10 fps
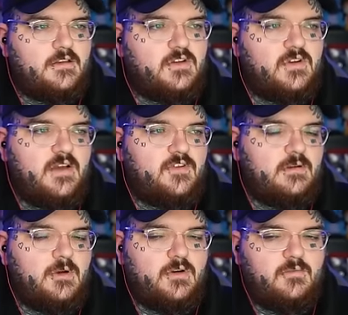Don't have a
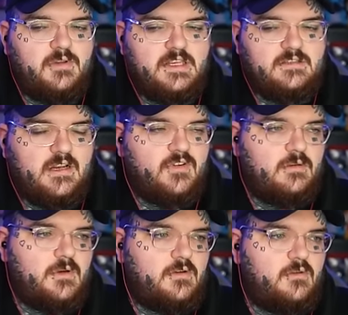Komodo. Please don't have a
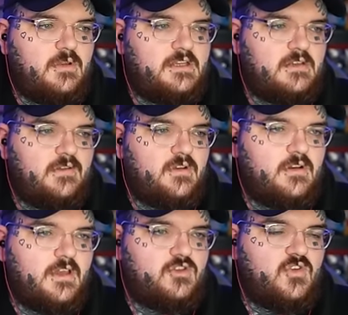Komodo. Please don't have a,
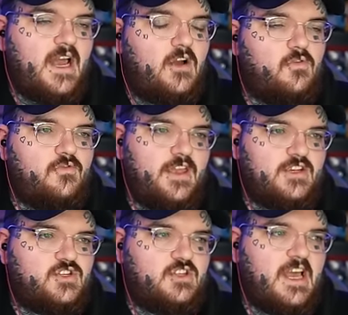okay.
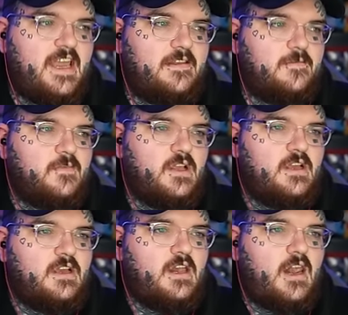Dracovish. That,
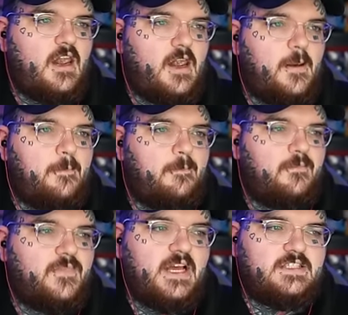um,
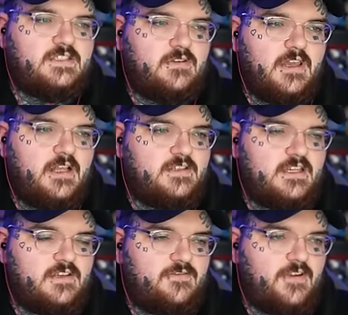that's okay. That's
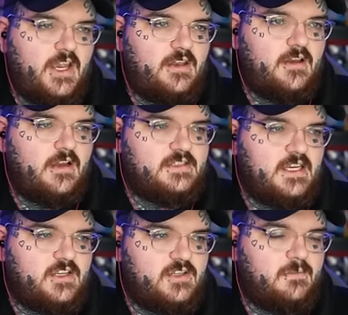actually fine because I
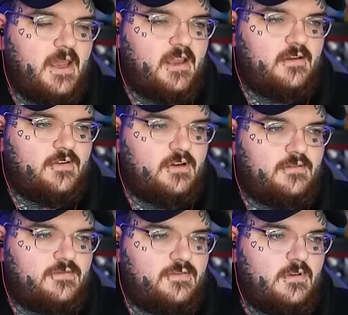can just mega
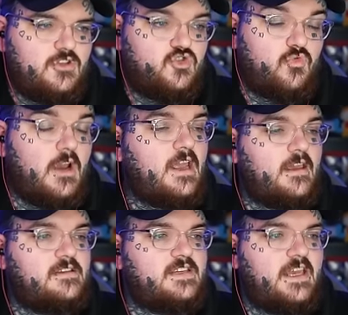evolve, drink
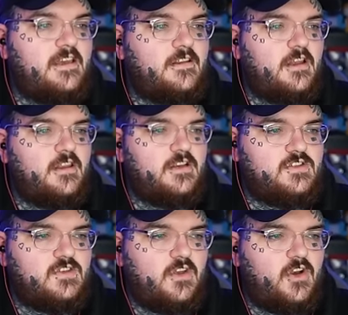his hit and then
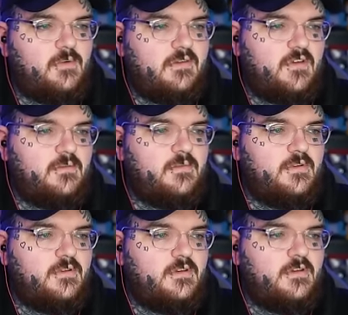just thunder wave him.
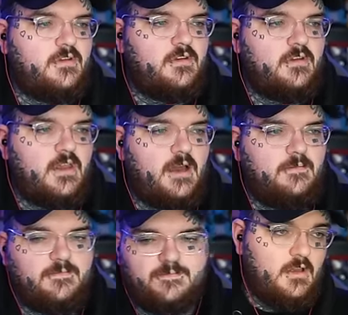Yeah.
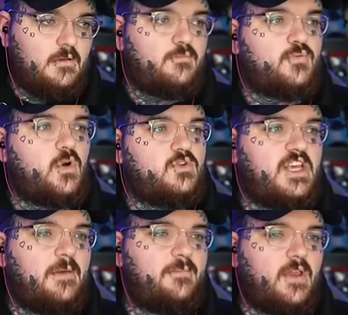Pro tip.